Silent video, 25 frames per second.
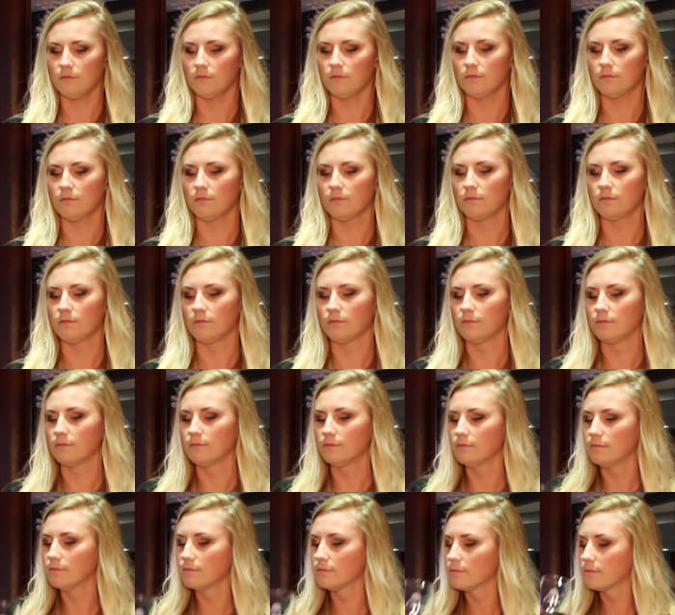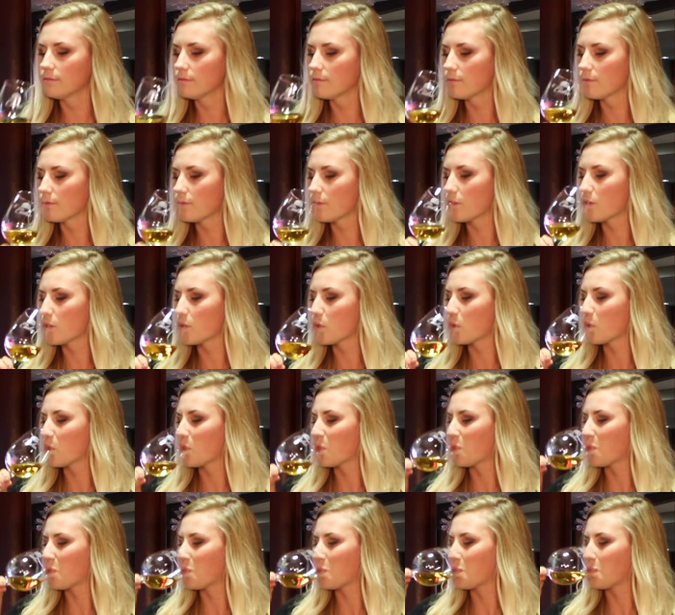
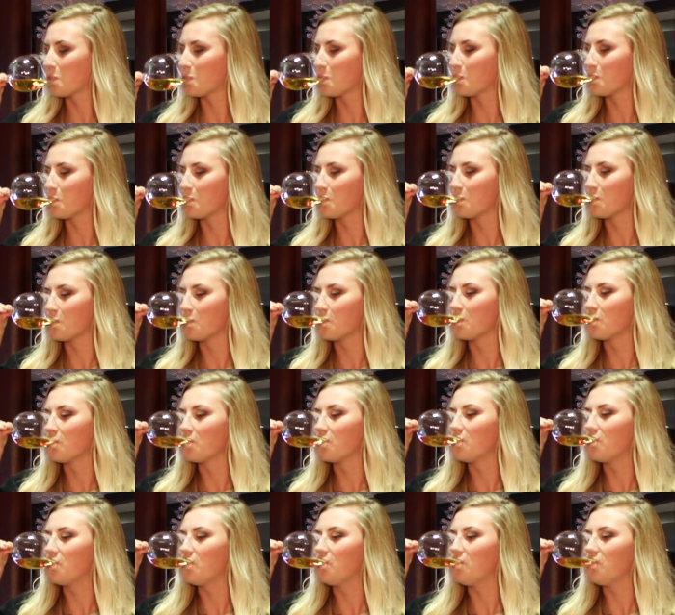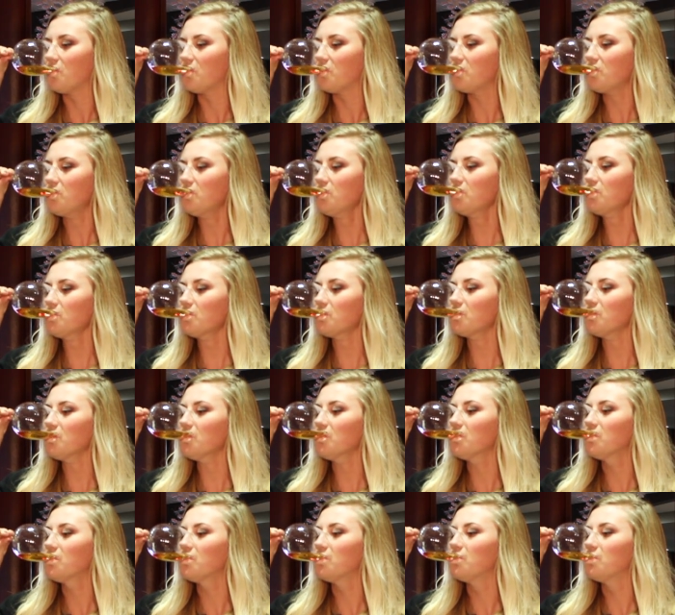(no one is talking)